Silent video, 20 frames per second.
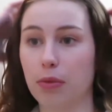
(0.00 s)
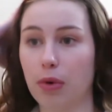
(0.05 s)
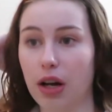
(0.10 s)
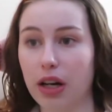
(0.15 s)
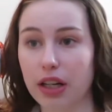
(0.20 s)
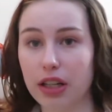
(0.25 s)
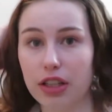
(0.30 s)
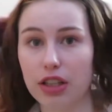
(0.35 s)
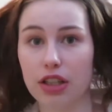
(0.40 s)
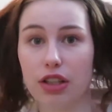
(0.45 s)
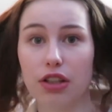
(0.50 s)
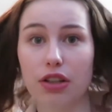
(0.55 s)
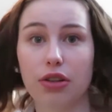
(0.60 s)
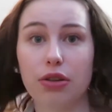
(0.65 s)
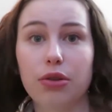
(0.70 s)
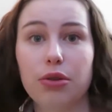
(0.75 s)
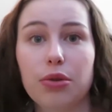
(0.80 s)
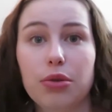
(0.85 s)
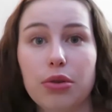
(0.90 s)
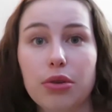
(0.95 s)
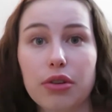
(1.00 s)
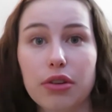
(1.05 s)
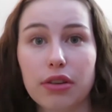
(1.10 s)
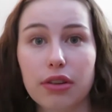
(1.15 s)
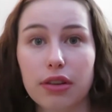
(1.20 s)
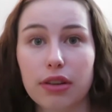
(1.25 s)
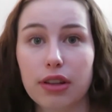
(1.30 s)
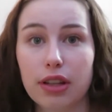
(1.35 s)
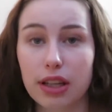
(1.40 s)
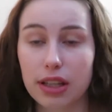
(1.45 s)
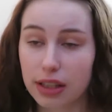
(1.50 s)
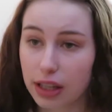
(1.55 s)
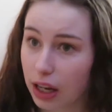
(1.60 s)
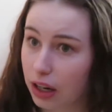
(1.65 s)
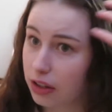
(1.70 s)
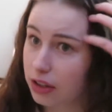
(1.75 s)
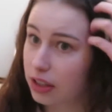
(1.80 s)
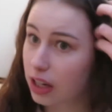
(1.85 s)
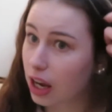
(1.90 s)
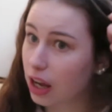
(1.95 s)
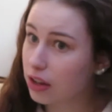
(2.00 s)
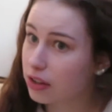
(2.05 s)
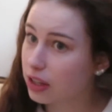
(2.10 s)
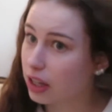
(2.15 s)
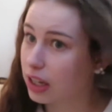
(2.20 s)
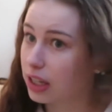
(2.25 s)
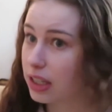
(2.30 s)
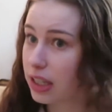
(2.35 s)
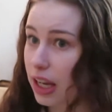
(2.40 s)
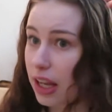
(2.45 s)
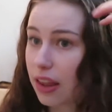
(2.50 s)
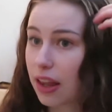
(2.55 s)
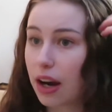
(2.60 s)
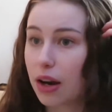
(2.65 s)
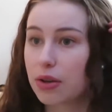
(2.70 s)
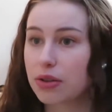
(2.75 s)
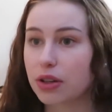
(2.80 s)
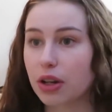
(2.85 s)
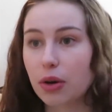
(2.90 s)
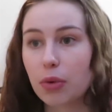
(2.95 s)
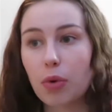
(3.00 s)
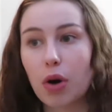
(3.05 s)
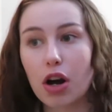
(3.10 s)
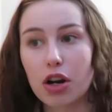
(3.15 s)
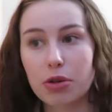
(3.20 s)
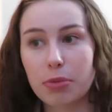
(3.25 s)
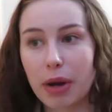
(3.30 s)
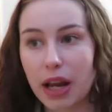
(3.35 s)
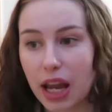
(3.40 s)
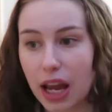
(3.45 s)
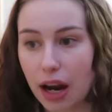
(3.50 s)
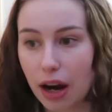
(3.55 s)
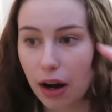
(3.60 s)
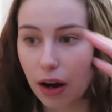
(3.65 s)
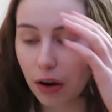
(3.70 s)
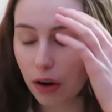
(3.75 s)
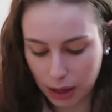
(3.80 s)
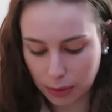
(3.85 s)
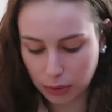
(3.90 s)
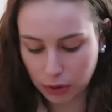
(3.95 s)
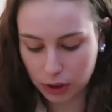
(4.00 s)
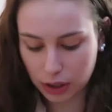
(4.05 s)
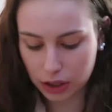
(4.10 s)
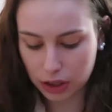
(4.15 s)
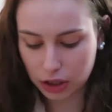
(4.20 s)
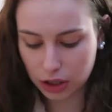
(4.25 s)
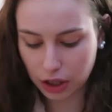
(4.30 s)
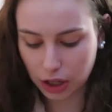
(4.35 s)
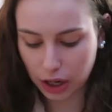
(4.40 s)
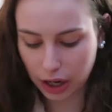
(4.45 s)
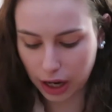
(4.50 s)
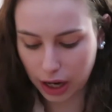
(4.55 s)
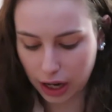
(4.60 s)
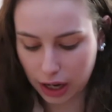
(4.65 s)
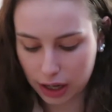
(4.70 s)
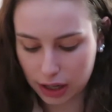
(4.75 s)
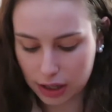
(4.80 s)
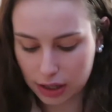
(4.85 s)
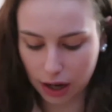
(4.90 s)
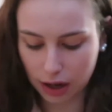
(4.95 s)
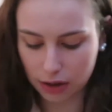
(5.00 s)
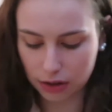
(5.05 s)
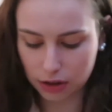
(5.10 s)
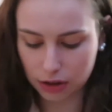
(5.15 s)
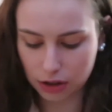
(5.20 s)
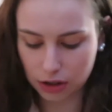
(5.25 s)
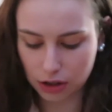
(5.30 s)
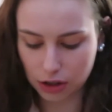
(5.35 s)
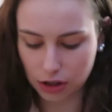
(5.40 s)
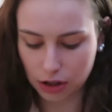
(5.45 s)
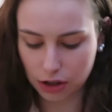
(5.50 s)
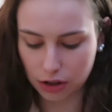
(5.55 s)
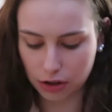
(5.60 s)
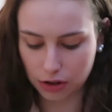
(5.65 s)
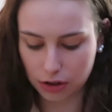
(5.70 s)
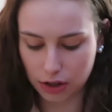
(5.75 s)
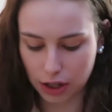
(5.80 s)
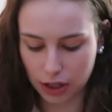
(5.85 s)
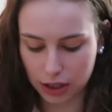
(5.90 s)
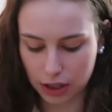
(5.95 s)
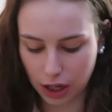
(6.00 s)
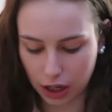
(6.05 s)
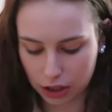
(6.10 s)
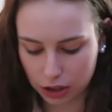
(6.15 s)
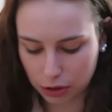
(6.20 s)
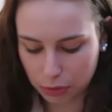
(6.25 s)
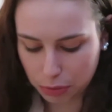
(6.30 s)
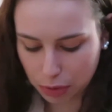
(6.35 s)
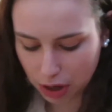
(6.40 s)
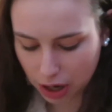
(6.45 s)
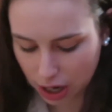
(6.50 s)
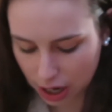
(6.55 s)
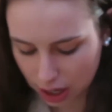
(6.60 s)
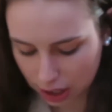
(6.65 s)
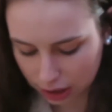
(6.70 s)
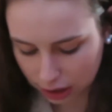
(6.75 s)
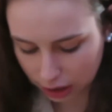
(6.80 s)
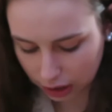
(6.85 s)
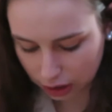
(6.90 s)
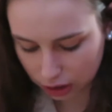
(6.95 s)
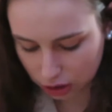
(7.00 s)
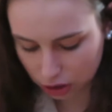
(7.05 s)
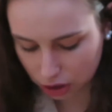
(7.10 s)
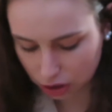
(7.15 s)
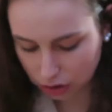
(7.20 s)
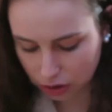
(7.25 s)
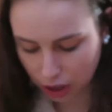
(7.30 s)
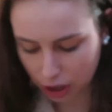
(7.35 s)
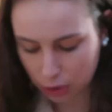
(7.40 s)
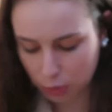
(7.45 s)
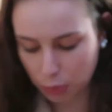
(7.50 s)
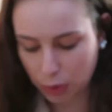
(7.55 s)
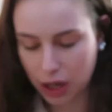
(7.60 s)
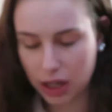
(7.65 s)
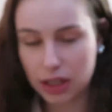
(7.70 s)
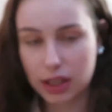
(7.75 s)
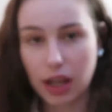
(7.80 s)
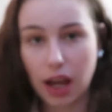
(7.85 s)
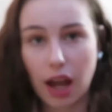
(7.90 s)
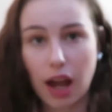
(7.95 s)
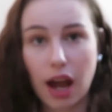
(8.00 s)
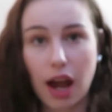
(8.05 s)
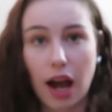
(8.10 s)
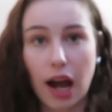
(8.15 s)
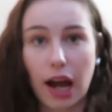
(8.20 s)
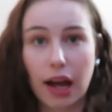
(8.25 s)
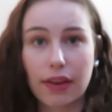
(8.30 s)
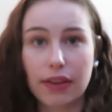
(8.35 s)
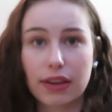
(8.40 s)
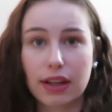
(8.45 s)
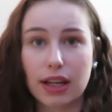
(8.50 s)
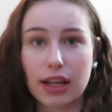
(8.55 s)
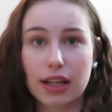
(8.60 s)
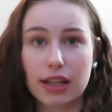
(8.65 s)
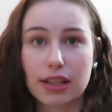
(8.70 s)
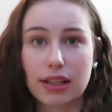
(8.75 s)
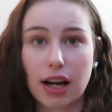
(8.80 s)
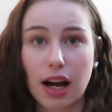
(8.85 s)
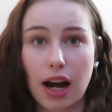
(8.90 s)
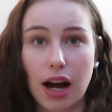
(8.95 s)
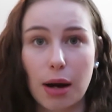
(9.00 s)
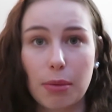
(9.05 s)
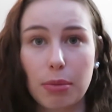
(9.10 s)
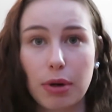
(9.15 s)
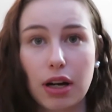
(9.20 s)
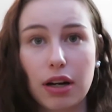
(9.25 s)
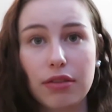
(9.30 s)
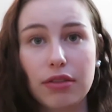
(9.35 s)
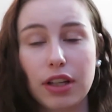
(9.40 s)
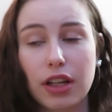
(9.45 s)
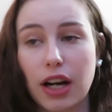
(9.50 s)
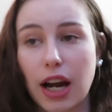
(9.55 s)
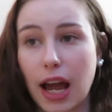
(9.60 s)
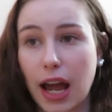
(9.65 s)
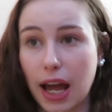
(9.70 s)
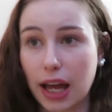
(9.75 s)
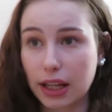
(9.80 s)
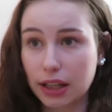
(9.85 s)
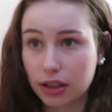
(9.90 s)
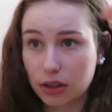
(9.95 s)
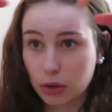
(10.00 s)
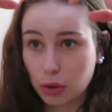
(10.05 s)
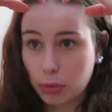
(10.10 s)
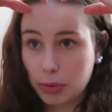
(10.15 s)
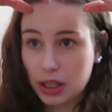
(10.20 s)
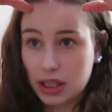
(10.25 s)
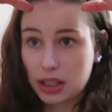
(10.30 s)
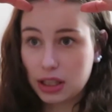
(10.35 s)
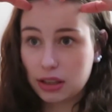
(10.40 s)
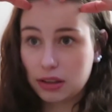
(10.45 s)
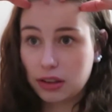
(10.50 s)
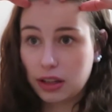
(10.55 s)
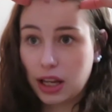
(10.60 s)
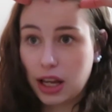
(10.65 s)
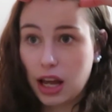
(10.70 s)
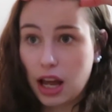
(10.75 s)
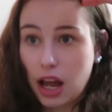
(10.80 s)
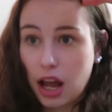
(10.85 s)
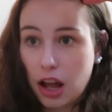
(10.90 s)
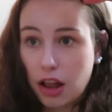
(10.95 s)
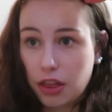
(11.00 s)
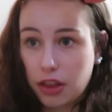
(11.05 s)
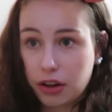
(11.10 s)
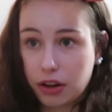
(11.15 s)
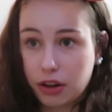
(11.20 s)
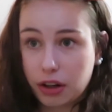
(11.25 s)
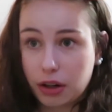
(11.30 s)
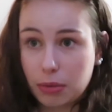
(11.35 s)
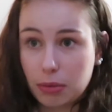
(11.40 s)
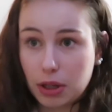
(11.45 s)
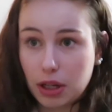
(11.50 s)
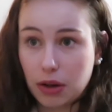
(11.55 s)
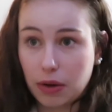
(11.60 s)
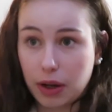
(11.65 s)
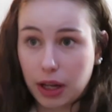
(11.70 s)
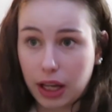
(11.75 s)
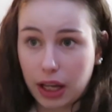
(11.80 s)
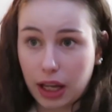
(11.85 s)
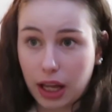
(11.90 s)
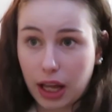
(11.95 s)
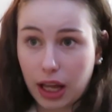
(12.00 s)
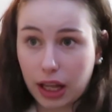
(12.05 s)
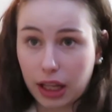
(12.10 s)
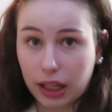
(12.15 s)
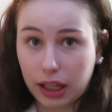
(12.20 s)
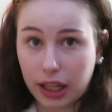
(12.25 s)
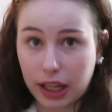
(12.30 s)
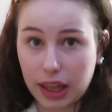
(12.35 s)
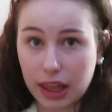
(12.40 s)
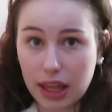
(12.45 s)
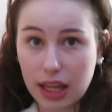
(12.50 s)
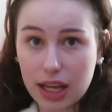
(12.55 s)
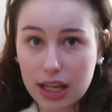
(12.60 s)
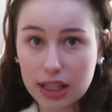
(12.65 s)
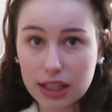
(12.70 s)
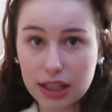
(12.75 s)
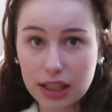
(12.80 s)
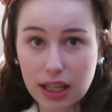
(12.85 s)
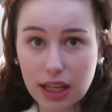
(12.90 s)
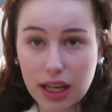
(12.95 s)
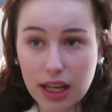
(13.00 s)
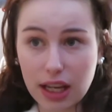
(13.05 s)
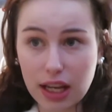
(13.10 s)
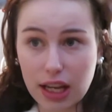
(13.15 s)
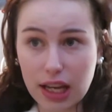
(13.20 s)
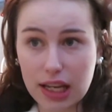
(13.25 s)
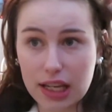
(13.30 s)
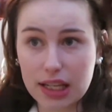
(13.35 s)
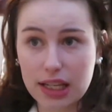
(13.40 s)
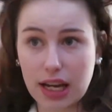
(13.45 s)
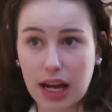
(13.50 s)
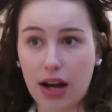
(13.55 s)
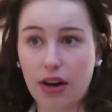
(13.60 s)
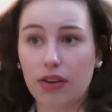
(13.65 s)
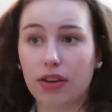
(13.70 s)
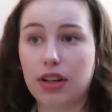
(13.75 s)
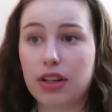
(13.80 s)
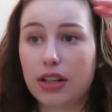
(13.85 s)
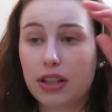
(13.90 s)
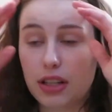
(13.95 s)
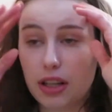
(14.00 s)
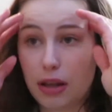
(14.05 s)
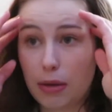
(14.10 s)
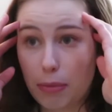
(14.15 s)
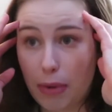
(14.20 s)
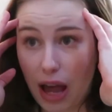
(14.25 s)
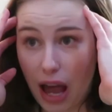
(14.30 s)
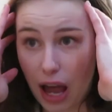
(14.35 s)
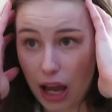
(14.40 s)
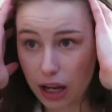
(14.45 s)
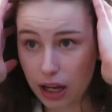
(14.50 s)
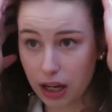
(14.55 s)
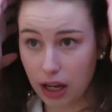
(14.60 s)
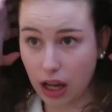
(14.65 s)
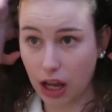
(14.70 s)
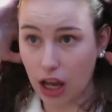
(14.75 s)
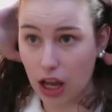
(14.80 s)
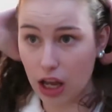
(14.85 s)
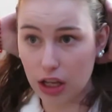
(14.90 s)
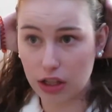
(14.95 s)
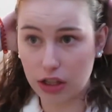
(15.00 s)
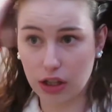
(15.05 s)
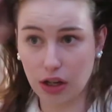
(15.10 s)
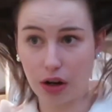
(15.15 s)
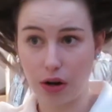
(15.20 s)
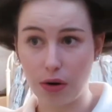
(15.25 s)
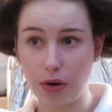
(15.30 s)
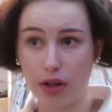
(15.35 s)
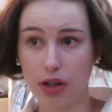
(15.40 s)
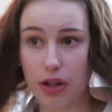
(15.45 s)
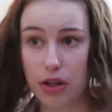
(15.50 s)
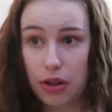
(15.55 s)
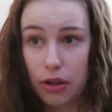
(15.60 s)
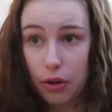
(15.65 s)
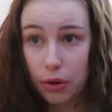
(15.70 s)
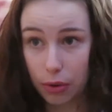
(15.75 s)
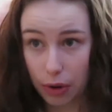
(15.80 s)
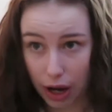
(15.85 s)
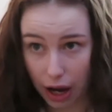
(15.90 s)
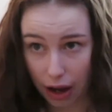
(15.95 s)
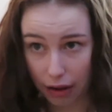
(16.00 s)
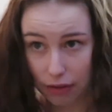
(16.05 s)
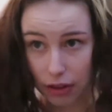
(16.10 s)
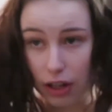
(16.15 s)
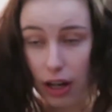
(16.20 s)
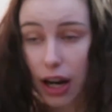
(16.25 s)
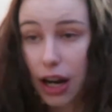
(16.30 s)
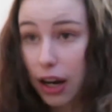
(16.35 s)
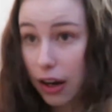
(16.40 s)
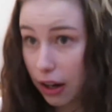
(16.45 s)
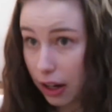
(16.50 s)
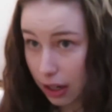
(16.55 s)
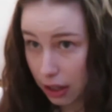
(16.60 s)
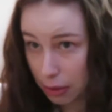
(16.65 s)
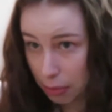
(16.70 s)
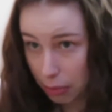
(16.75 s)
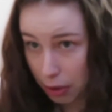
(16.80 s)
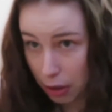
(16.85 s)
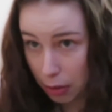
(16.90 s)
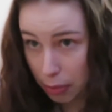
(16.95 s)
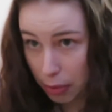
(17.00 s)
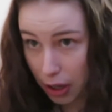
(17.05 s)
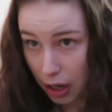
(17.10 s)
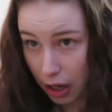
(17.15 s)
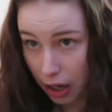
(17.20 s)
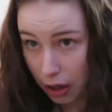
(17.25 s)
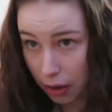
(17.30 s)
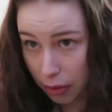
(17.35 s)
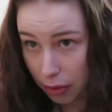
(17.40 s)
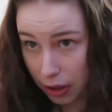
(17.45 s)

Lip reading: wanted to do these hairstyles on a day that I was gonna wash my hair. I'm going to show you guys how to do Dutch braids, like 2 Dutch braids on the top of your head. So basically, they're gonna be going like this and down to the back. So you have your hair in a middle part